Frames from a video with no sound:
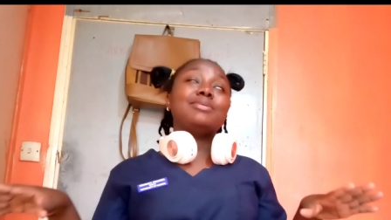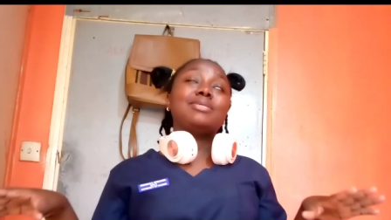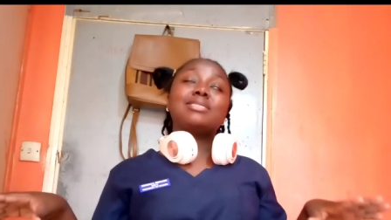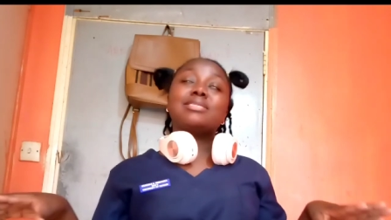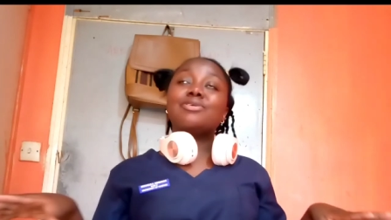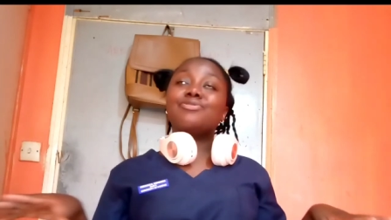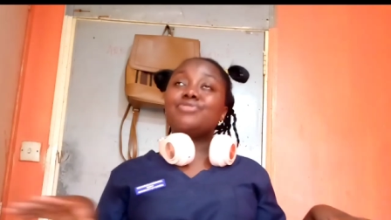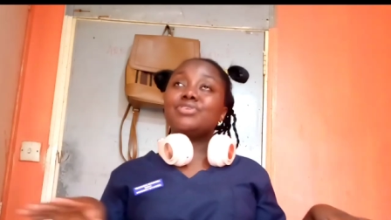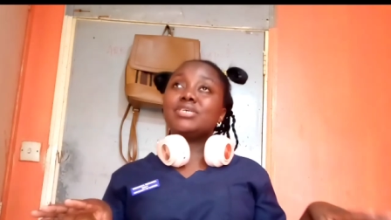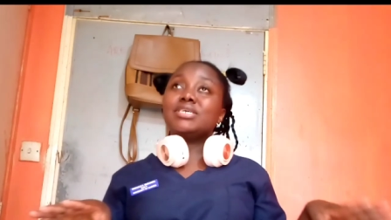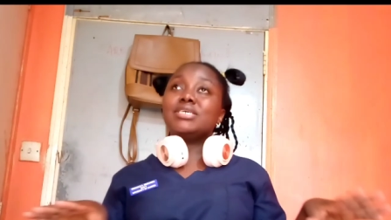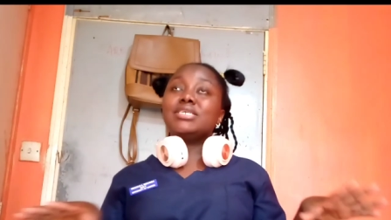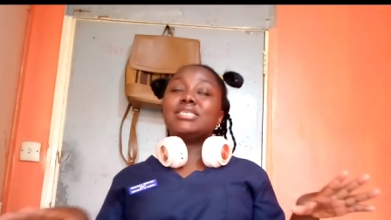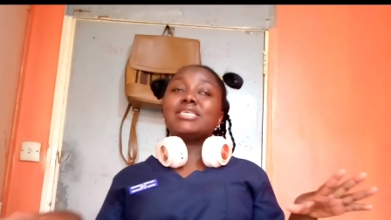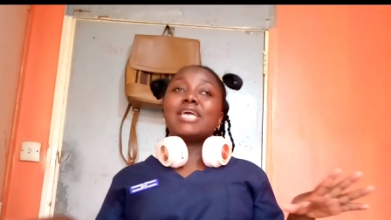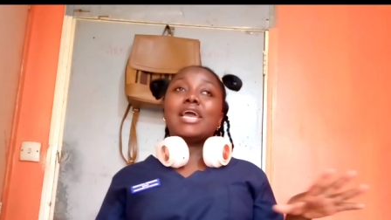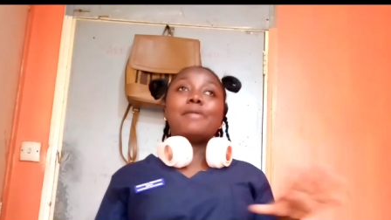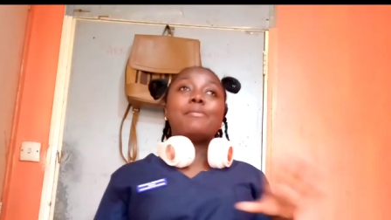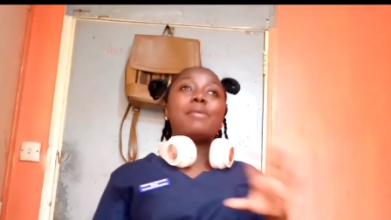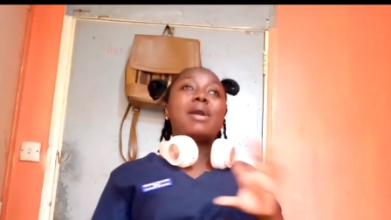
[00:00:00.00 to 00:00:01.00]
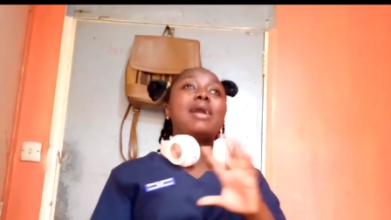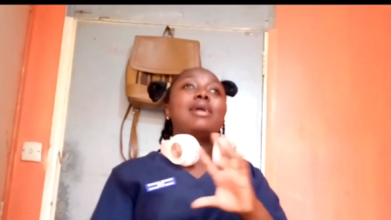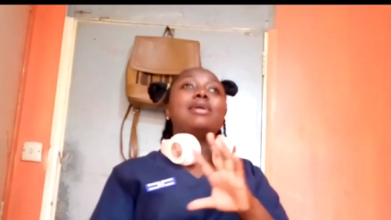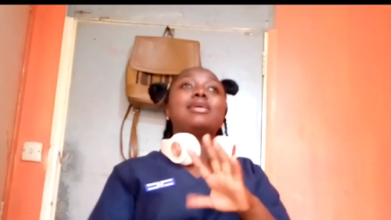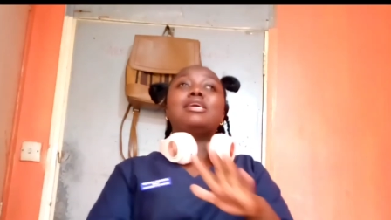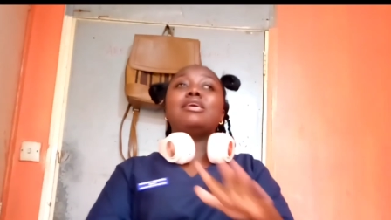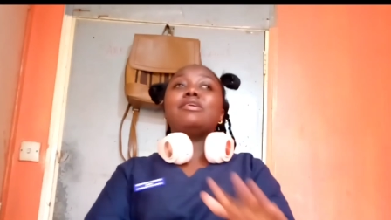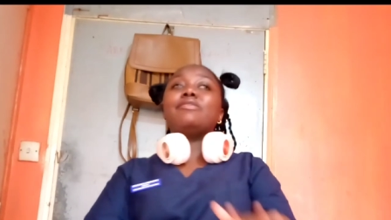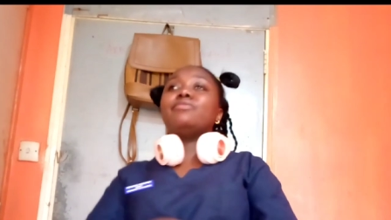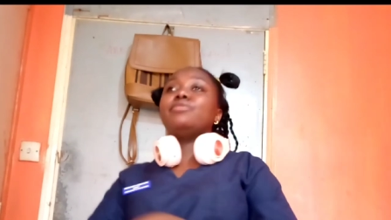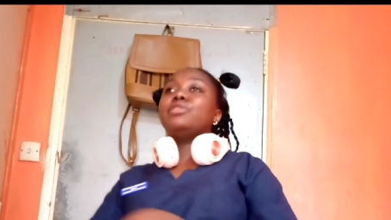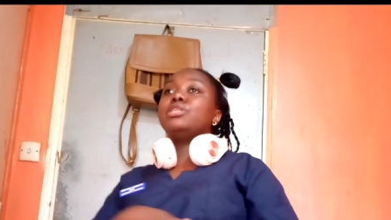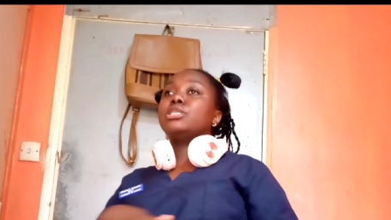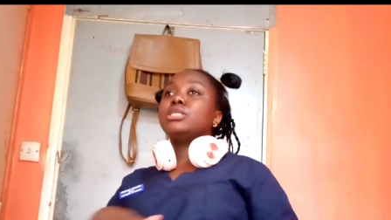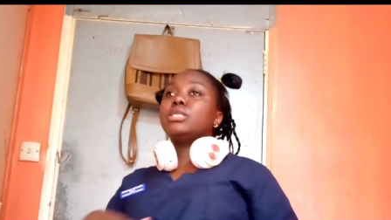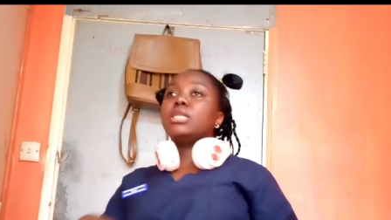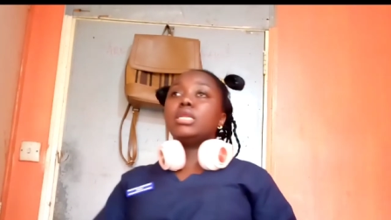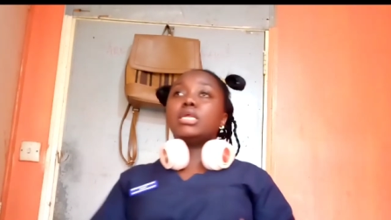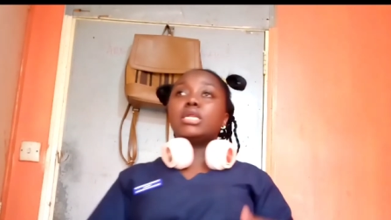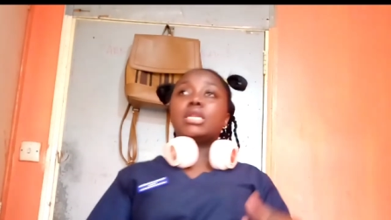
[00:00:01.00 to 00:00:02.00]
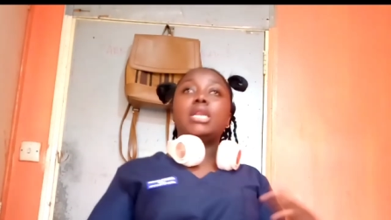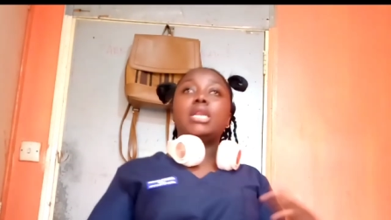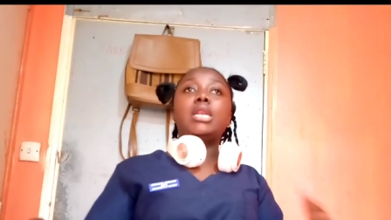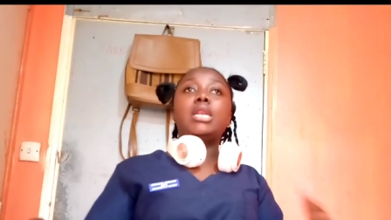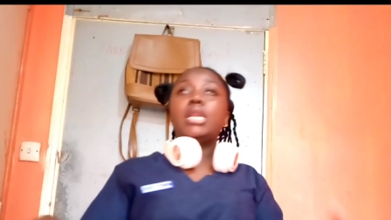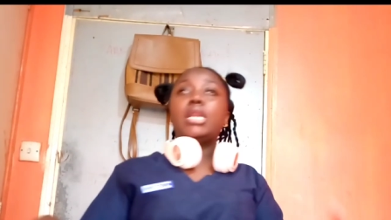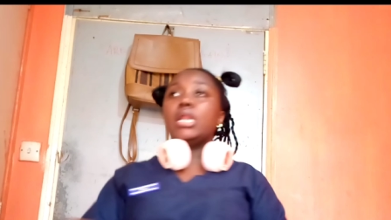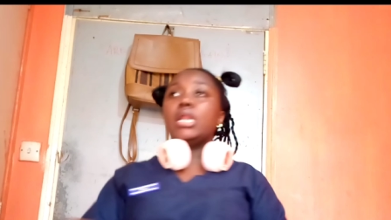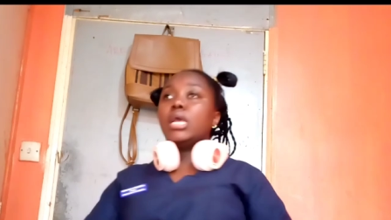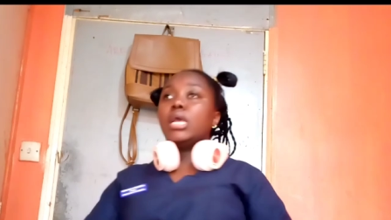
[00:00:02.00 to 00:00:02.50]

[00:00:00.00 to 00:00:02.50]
East African time. I gave this little